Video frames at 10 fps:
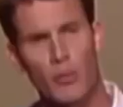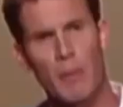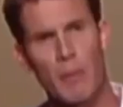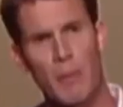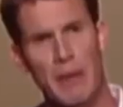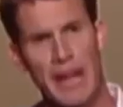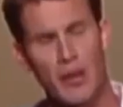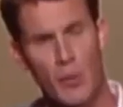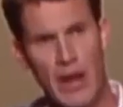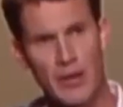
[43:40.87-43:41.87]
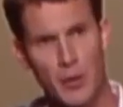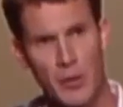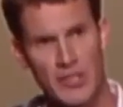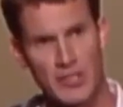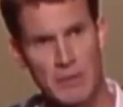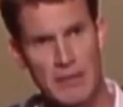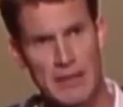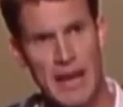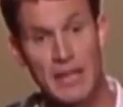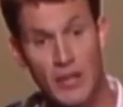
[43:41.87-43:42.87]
need a rubber band around your wrist to be that,